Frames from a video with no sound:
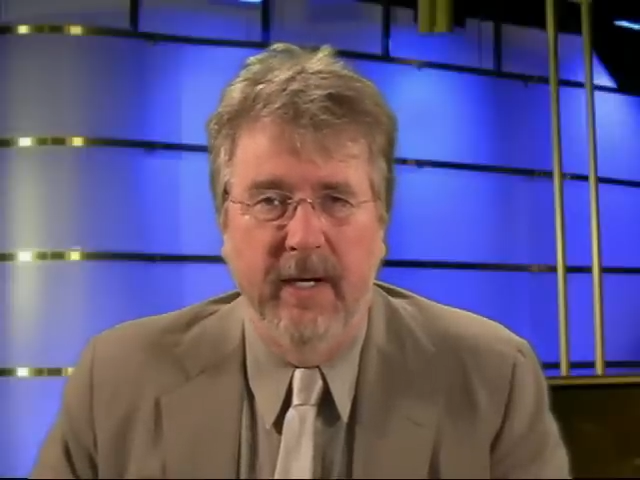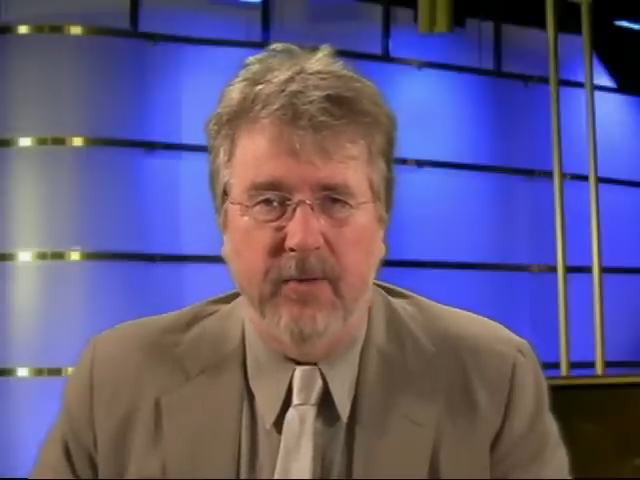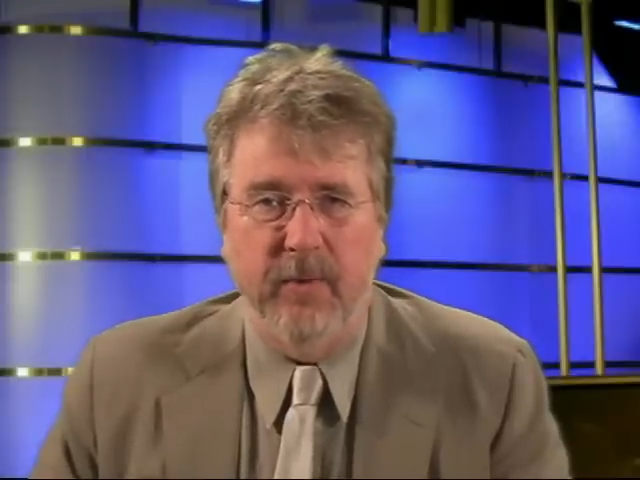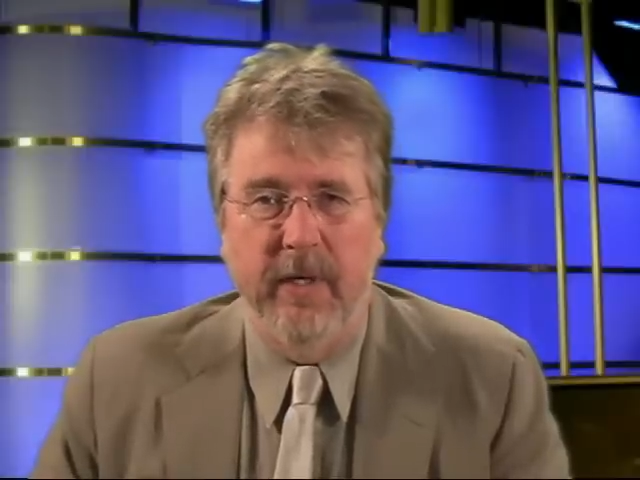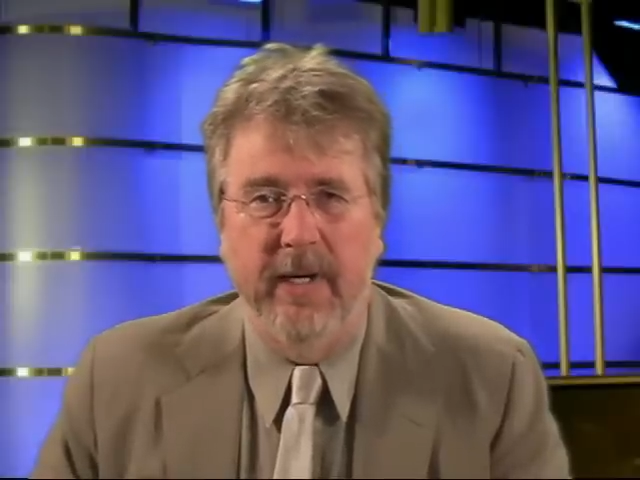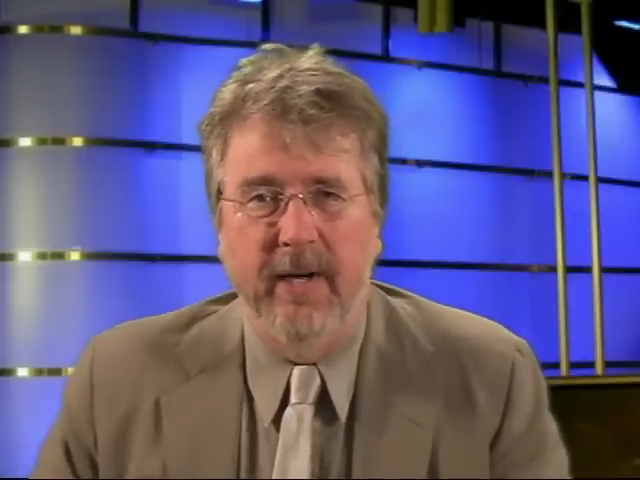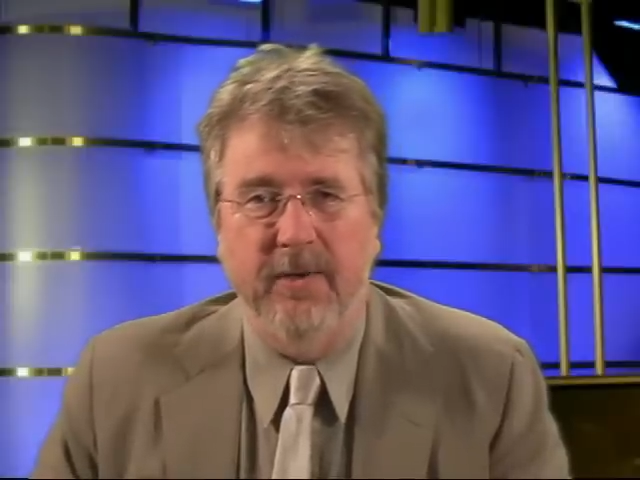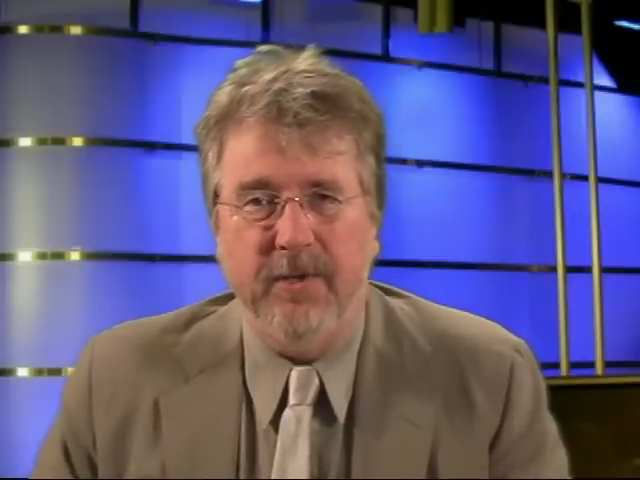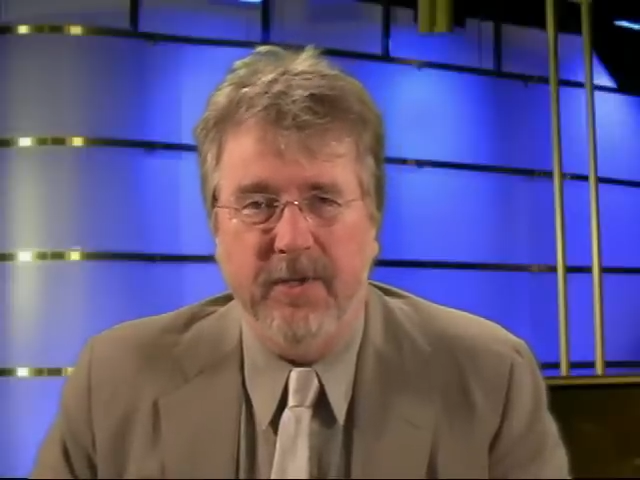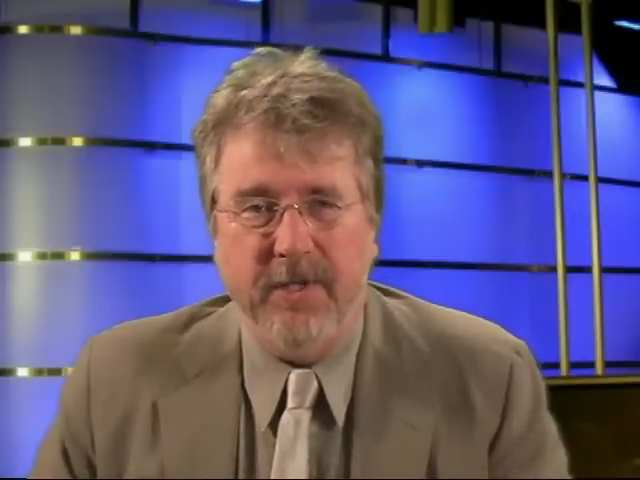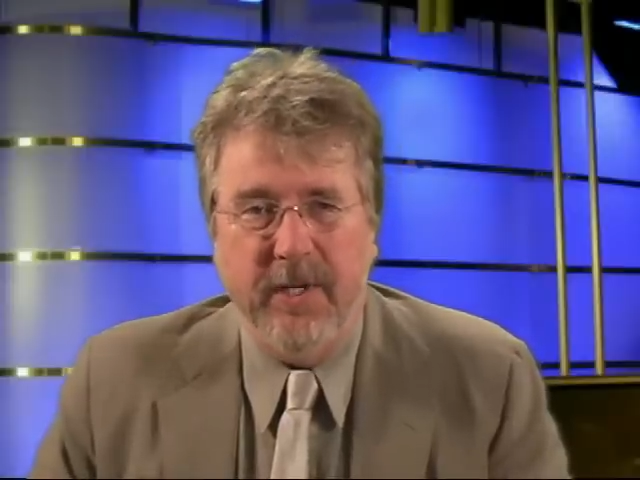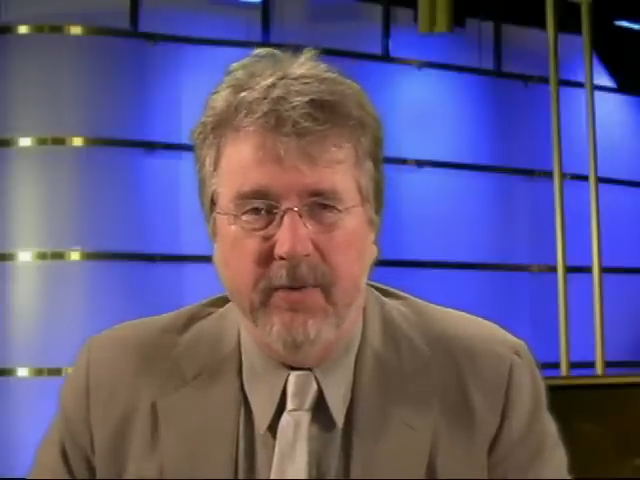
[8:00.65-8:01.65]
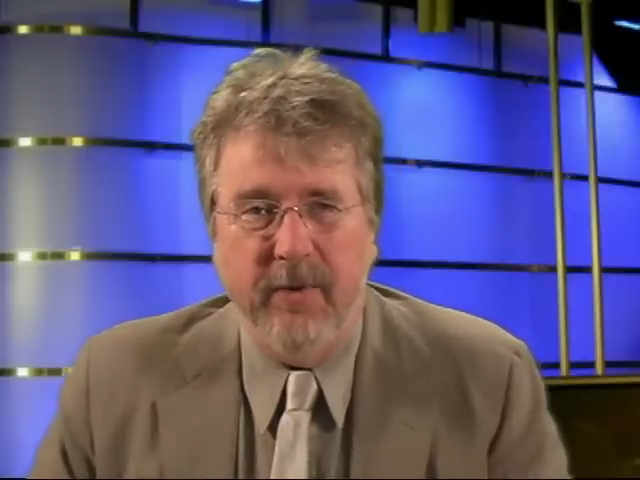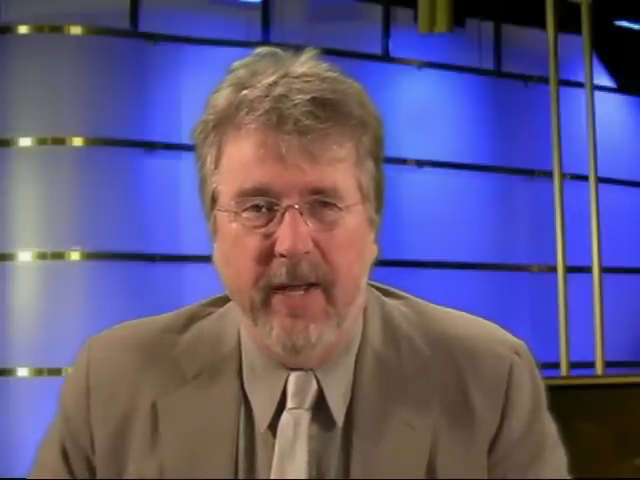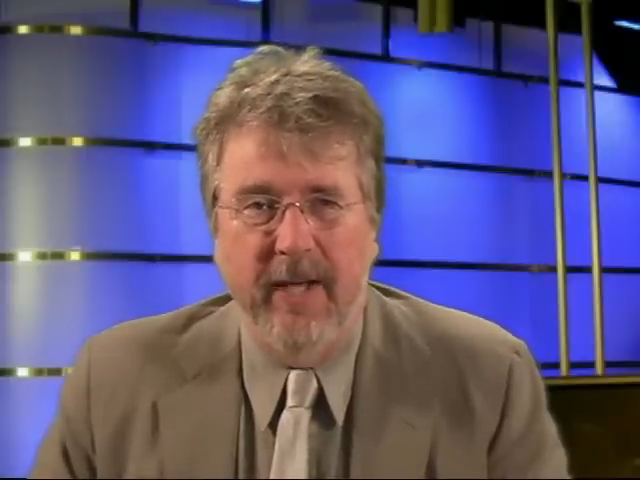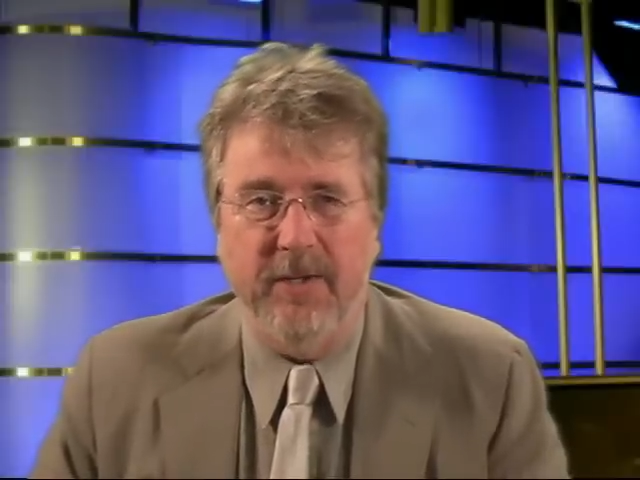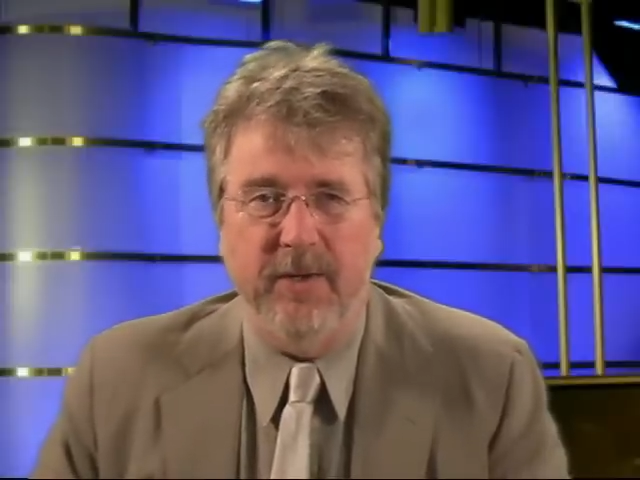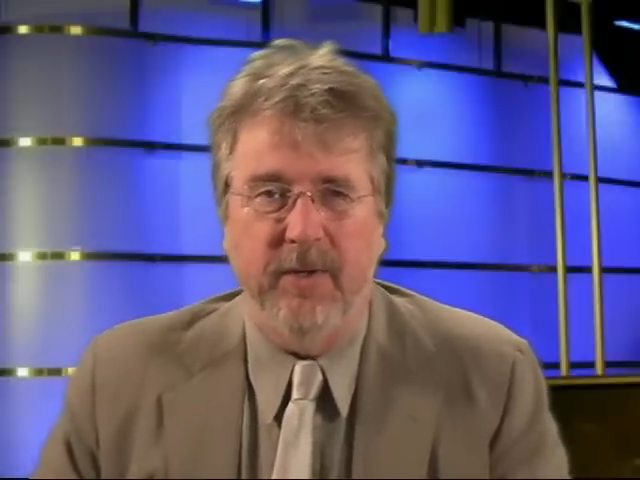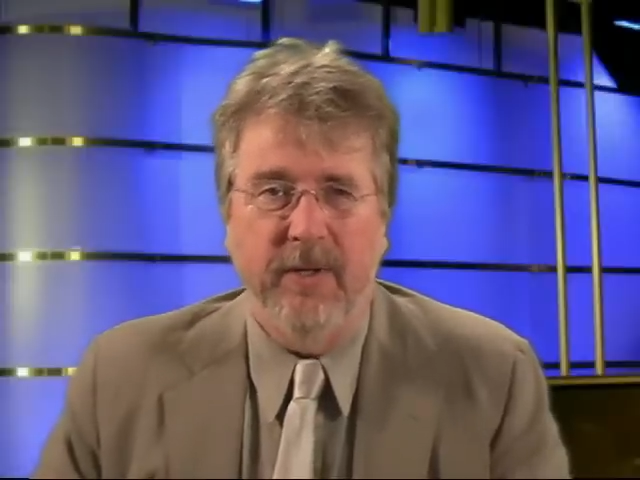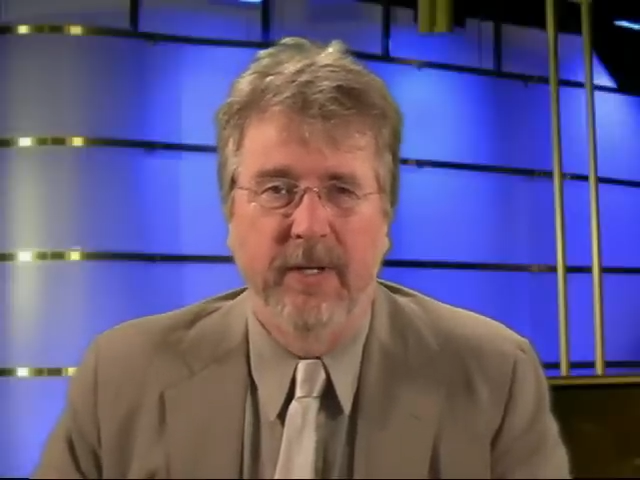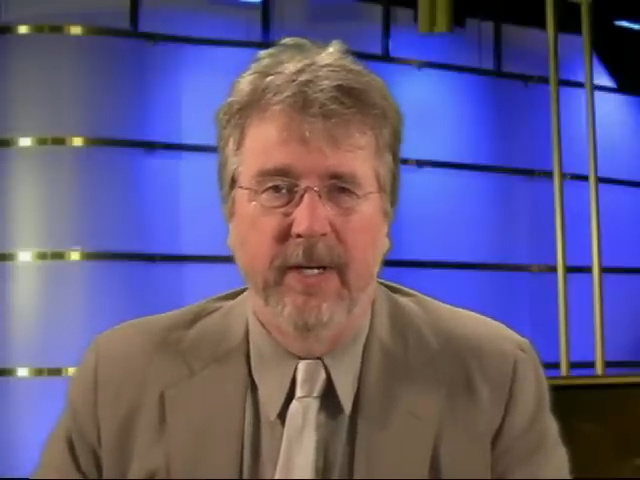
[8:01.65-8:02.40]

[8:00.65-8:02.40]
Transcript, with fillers: as we announce the secret answer.